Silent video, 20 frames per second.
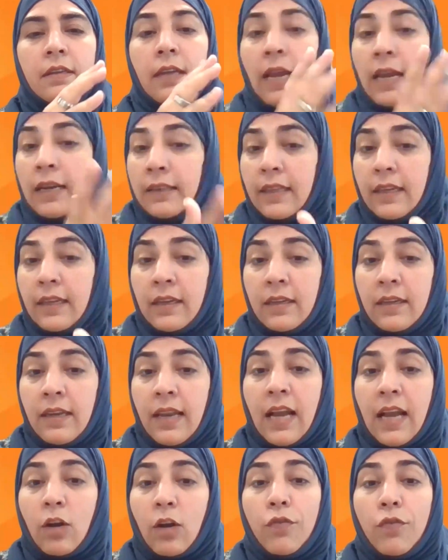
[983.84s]
and the
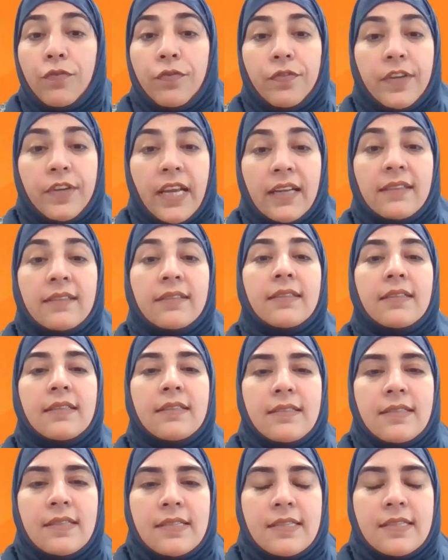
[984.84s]
lack of tax
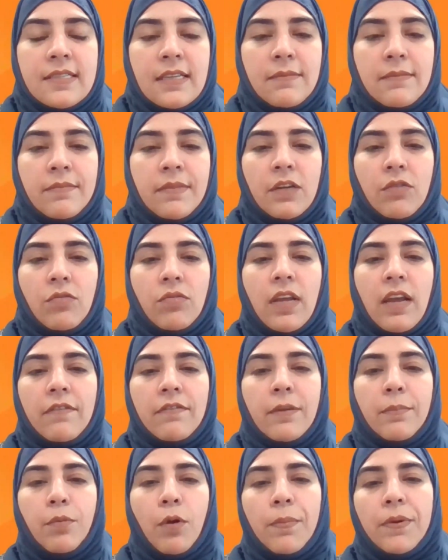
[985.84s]
system, they don't
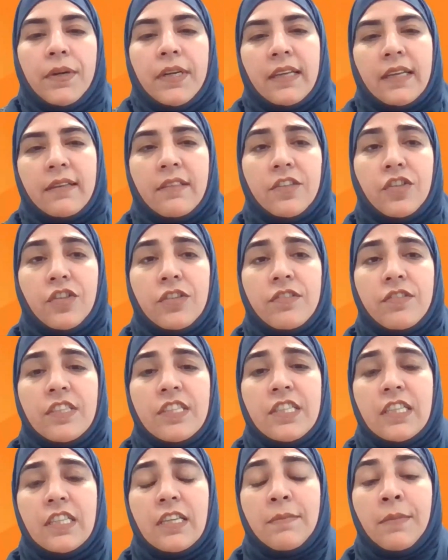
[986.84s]
have the proper taxation
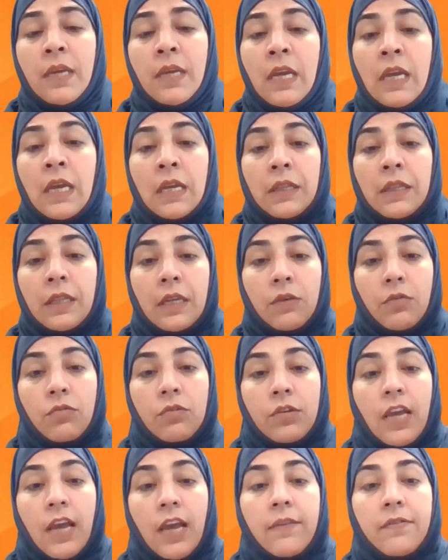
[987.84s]
system, they
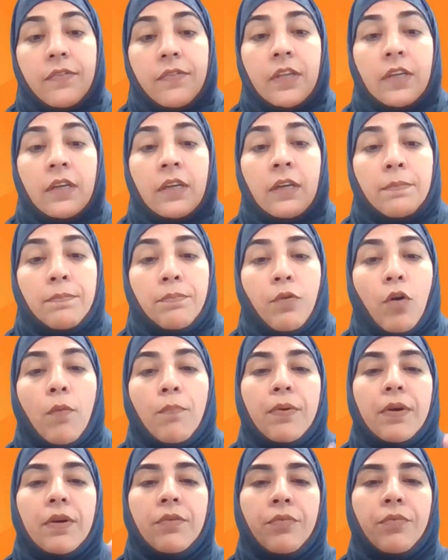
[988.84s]
don't have the
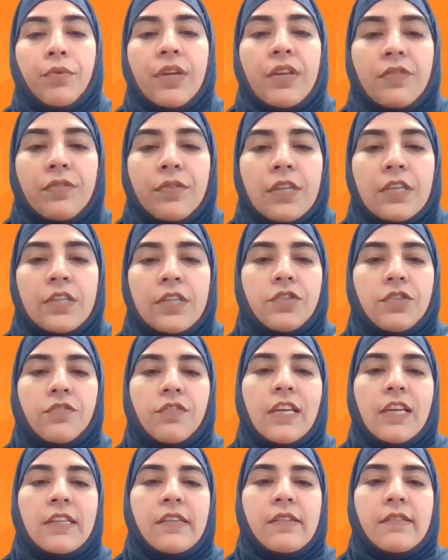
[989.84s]
proper research
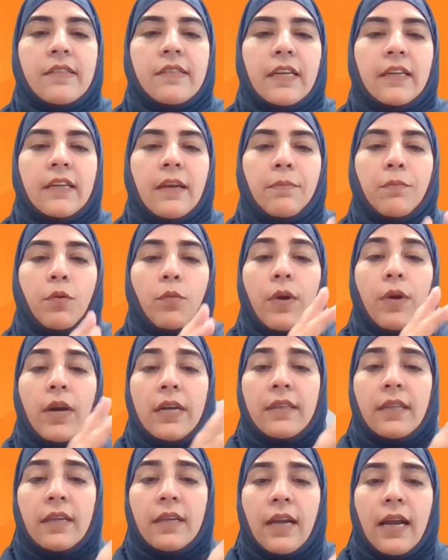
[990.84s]
centers that can
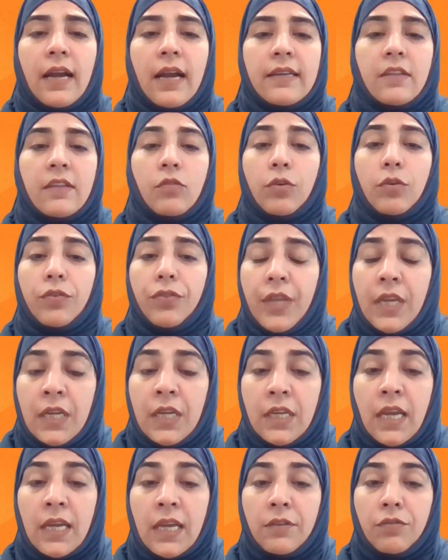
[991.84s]
provide the guidance or
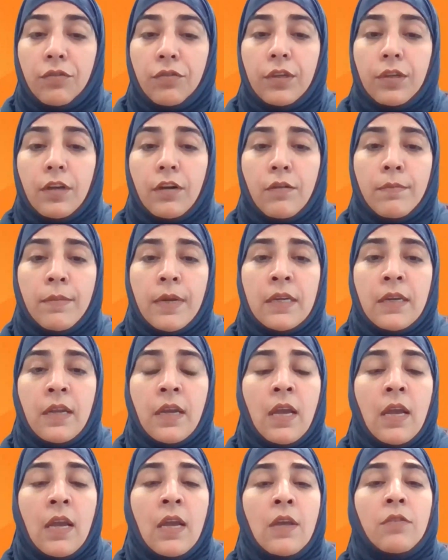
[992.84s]
think tanks to the government.
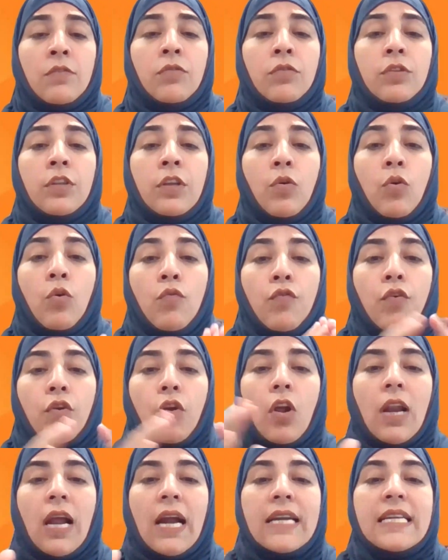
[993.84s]
So the
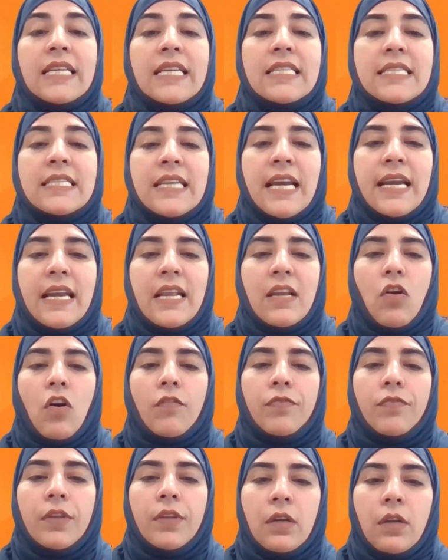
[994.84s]
overall understanding
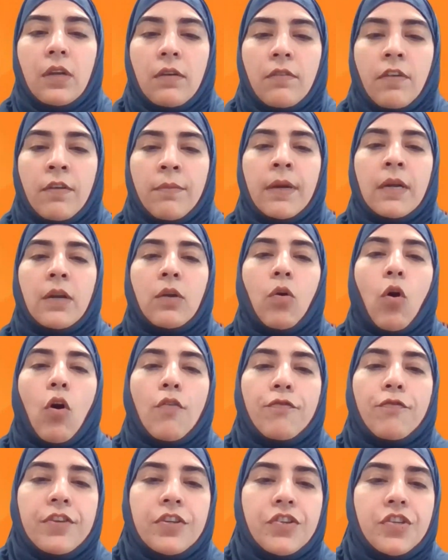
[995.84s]
of the government
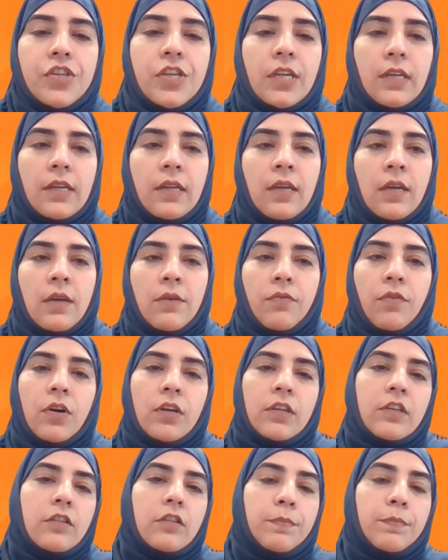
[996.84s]
official
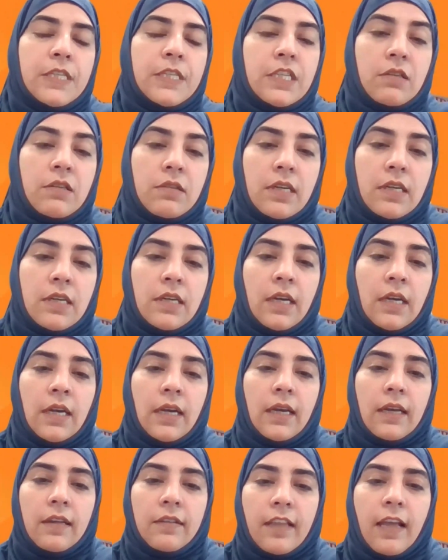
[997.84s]
for this particular
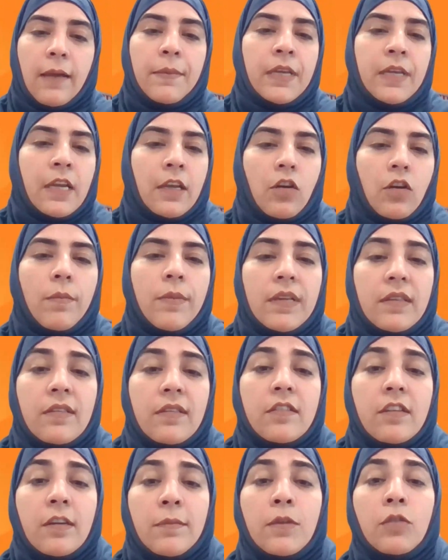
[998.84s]
Islamic economic
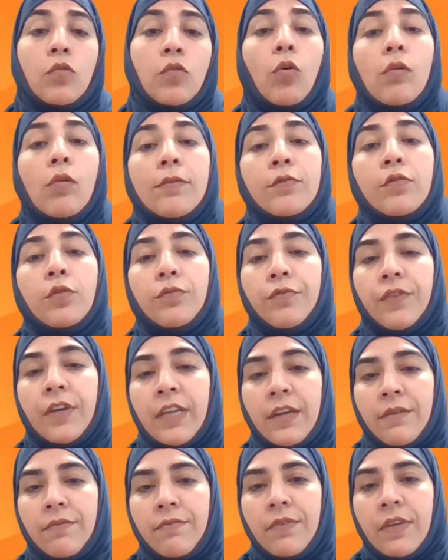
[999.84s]
system is also
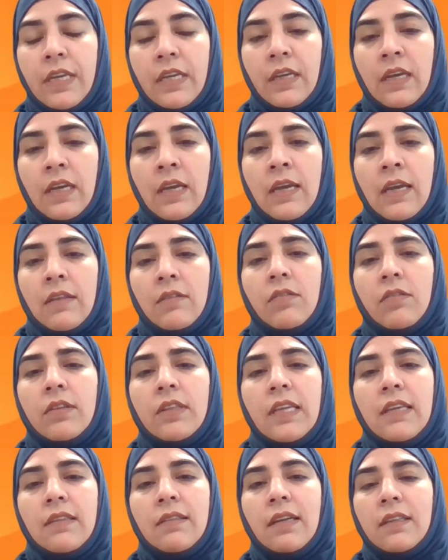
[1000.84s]
very weak. So
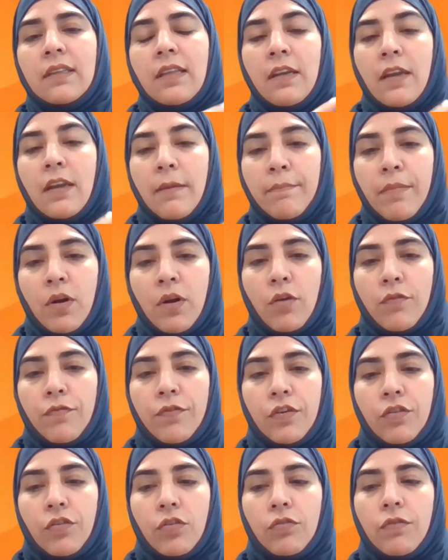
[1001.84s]
these are the number of
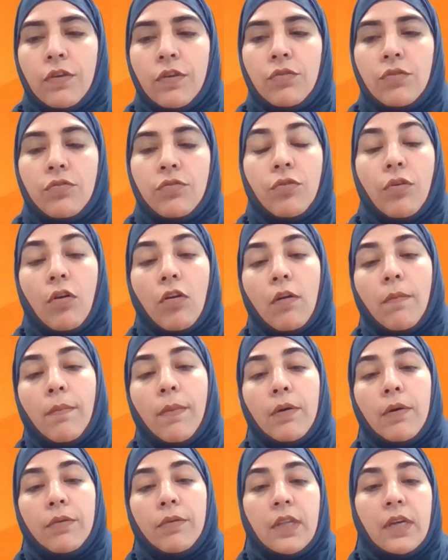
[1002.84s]
issues when you talk
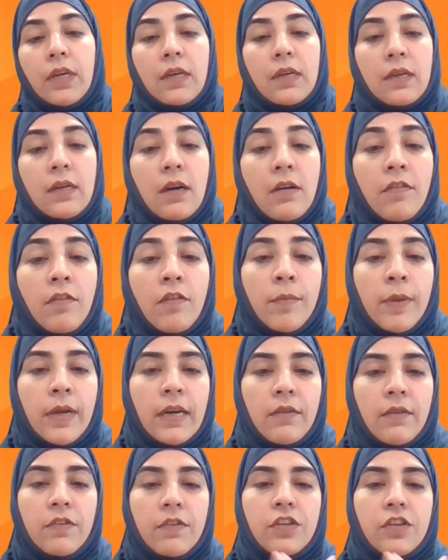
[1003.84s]
about the
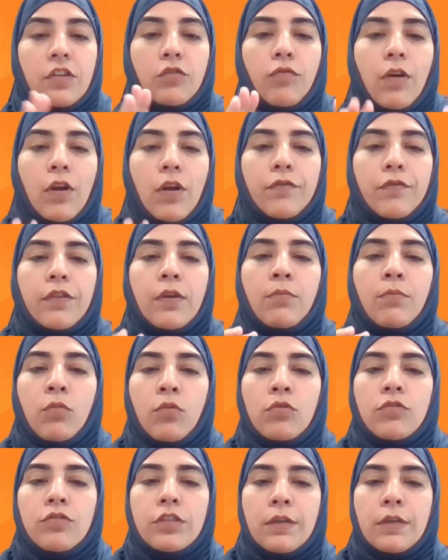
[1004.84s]
government, which is one of the
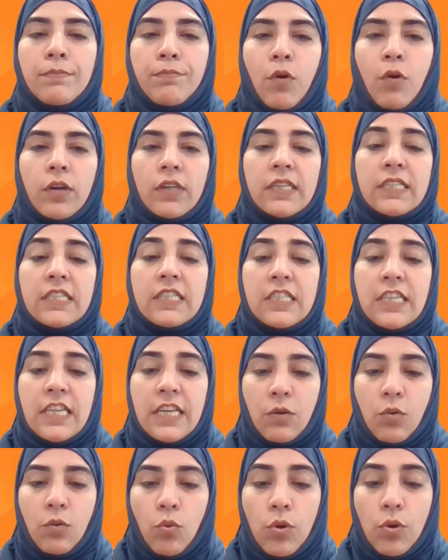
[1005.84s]
most important
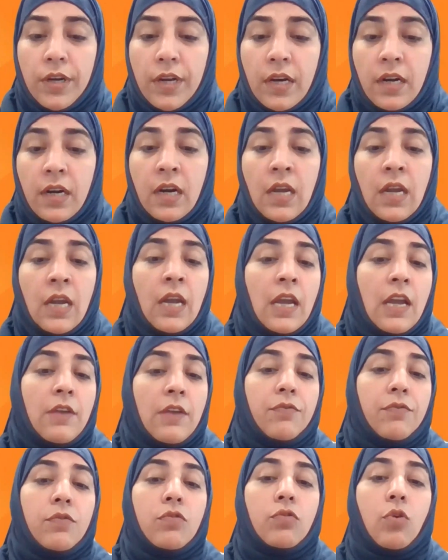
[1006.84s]
stakeholder,
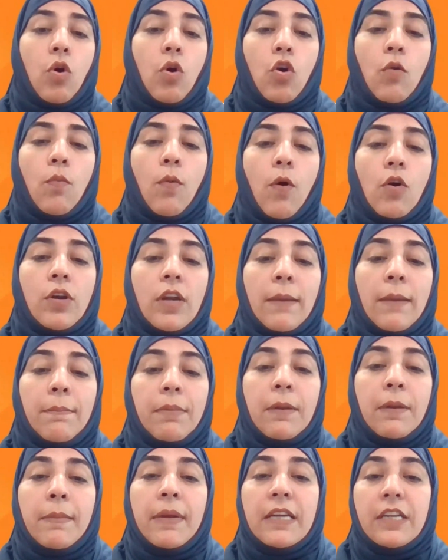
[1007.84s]
if you talk about
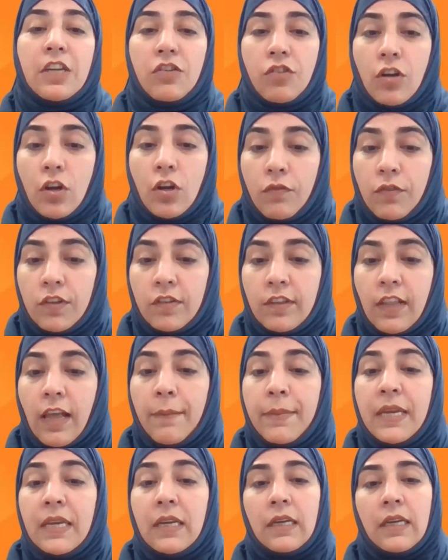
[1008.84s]
implementation of
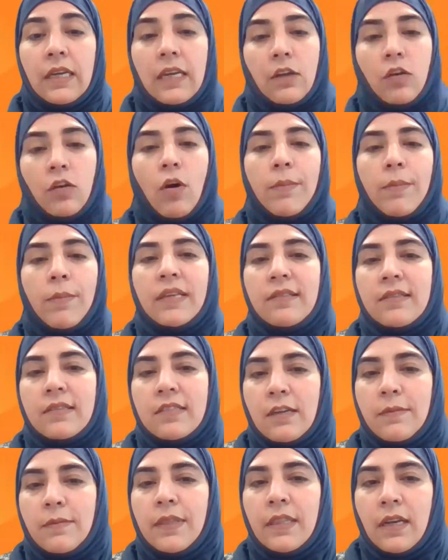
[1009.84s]
Islamic economic
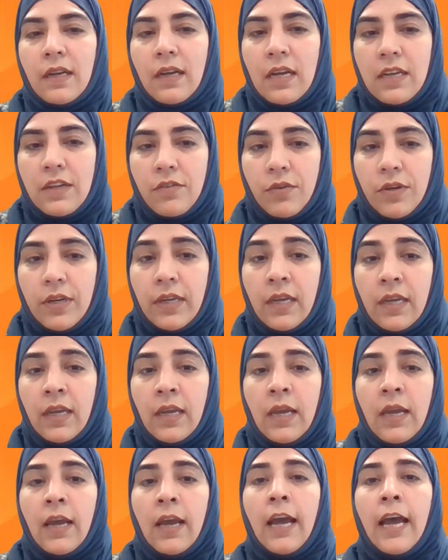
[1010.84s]
system in the country.
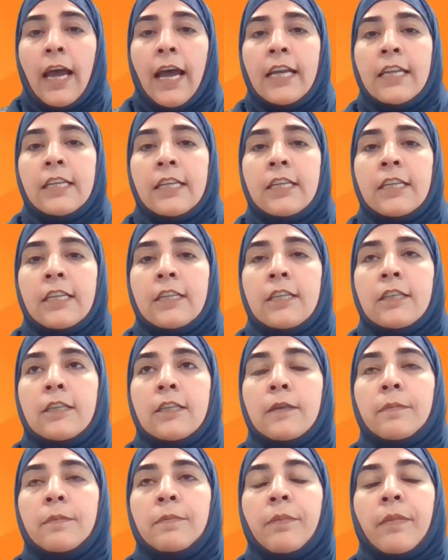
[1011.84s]
And
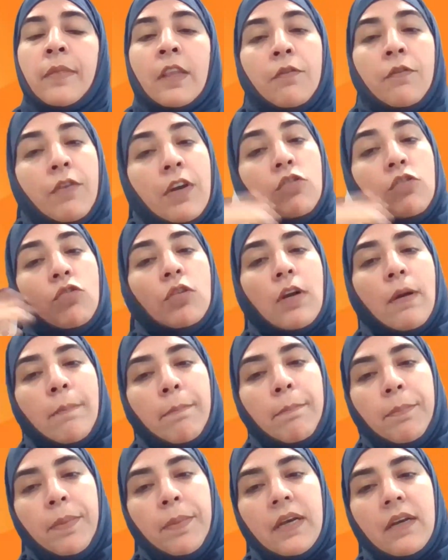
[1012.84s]
when you
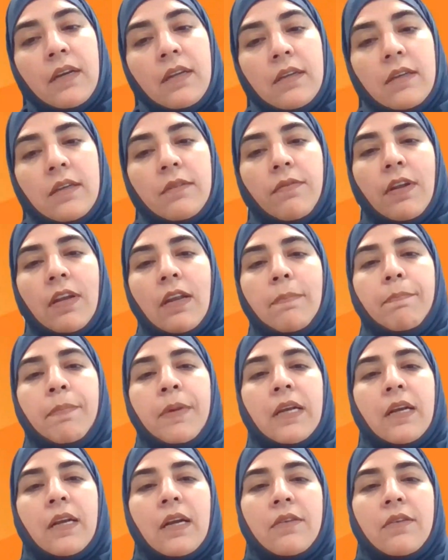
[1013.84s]
compare
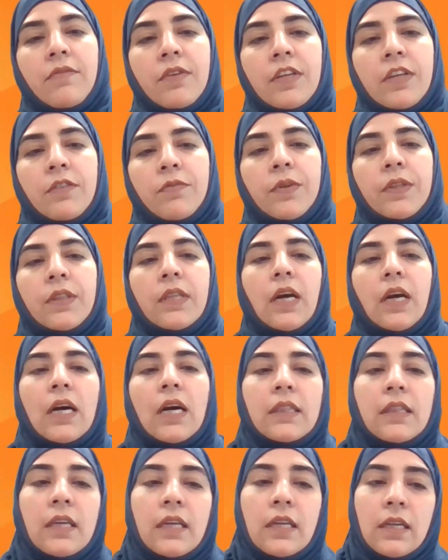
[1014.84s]
developing countries with the
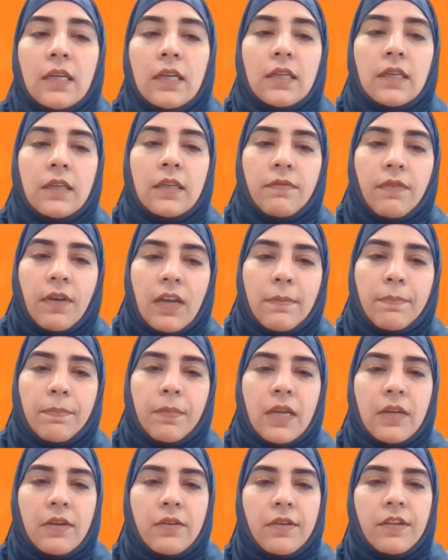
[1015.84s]
other developed
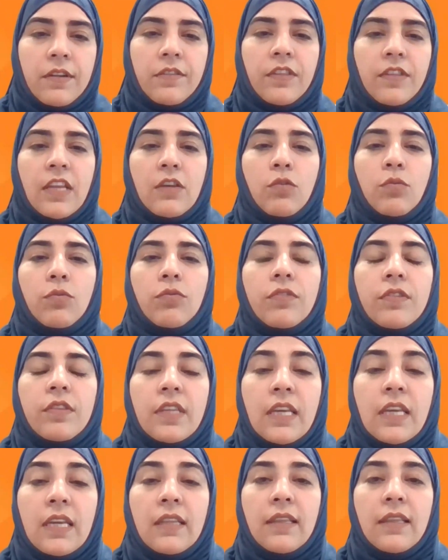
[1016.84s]
countries, then you
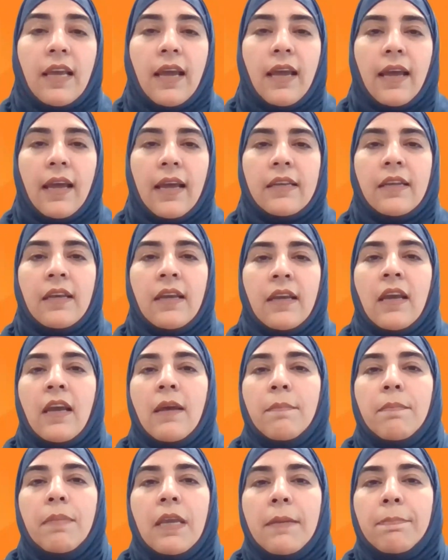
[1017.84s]
see that
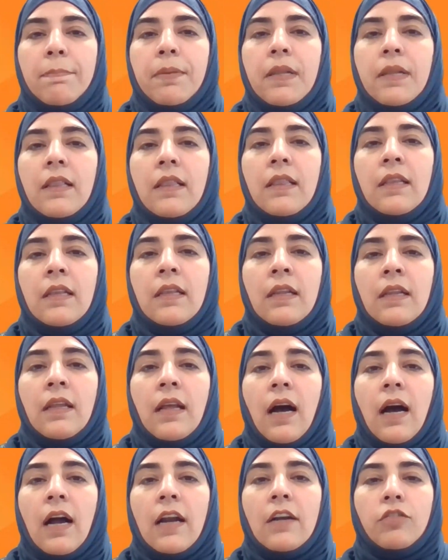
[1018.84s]
people
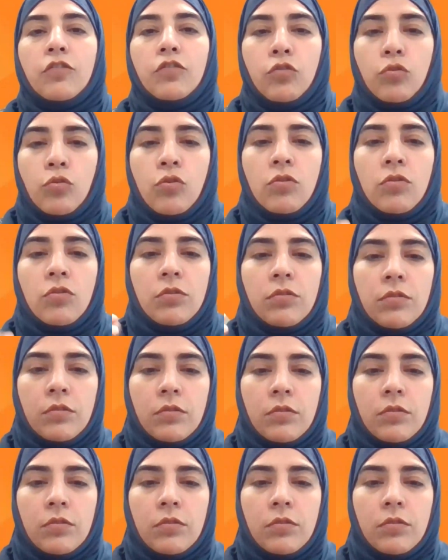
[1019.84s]
are so